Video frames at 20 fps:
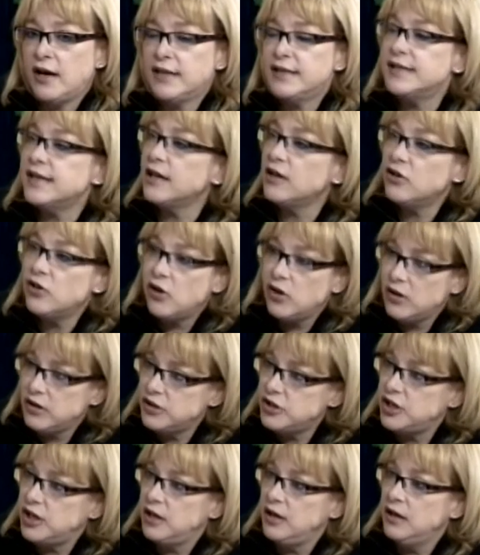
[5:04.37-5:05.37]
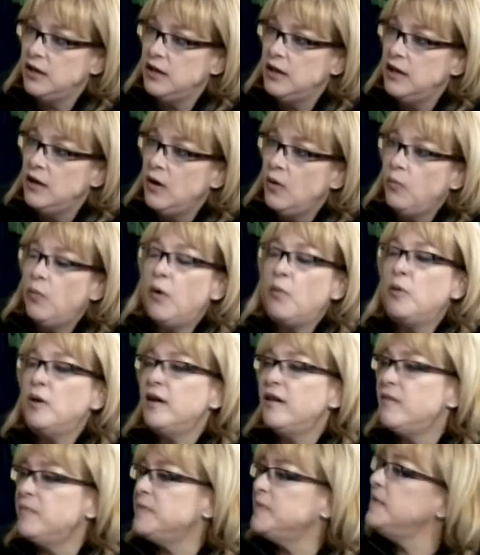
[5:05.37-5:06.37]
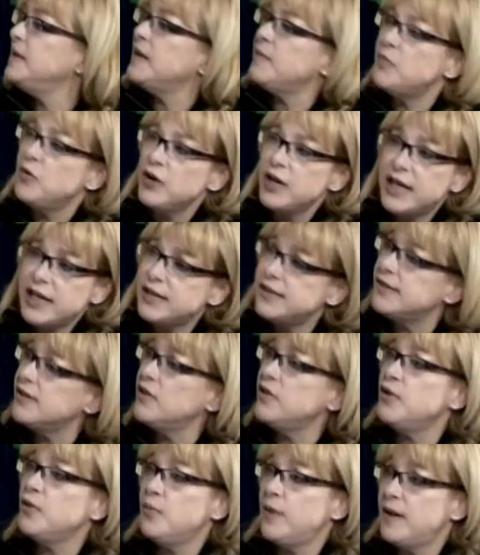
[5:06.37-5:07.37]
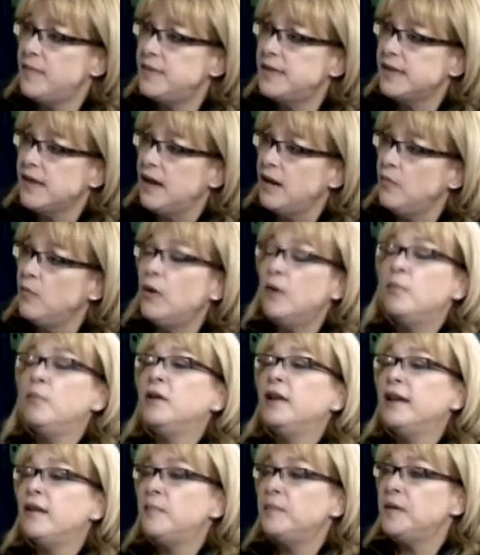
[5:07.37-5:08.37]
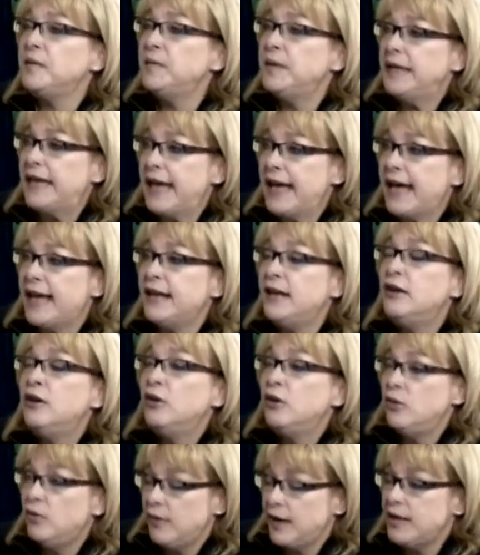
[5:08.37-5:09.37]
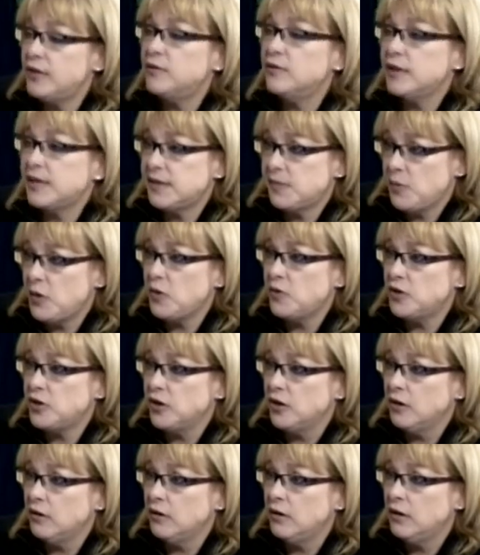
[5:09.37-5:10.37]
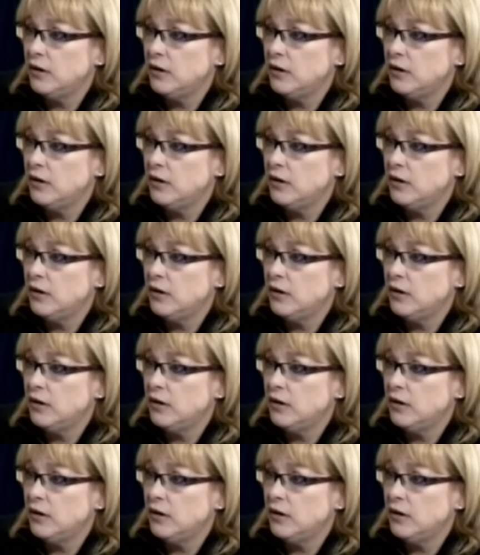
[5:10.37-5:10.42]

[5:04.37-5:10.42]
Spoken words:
technology? What will help them get more hits on their website? What will help them get greater exposure?